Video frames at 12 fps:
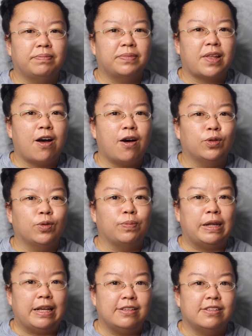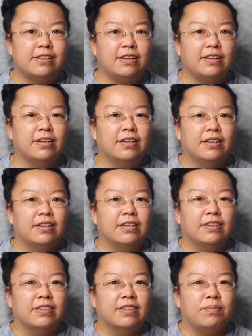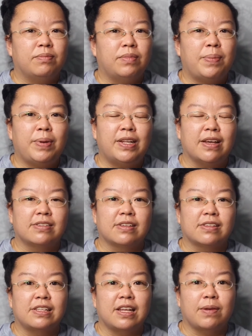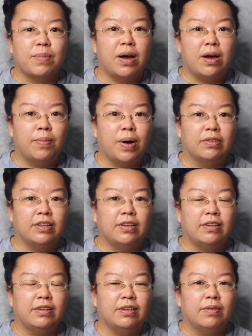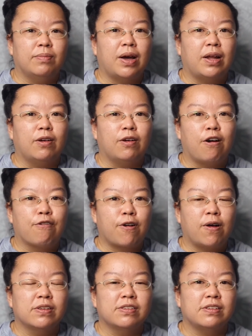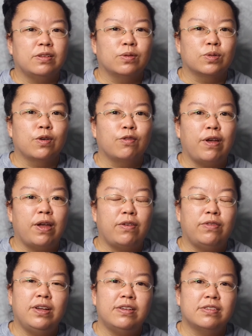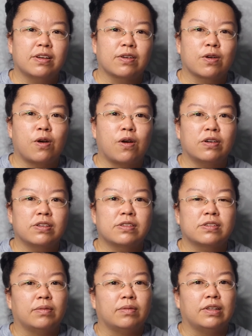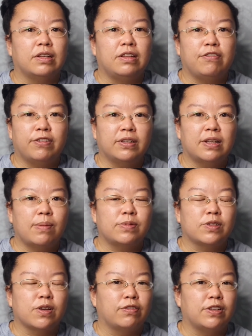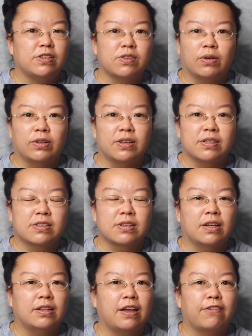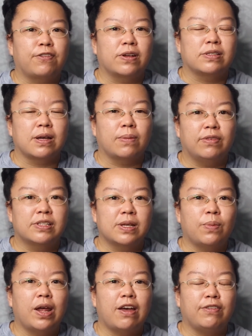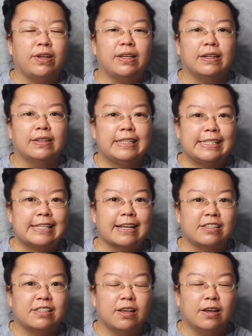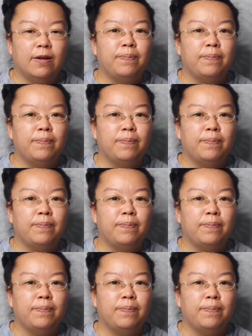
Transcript: how to place it. Maybe there's a stigma about it, but of course it also varies across the different types of disorders. Like for example, someone having dyslexia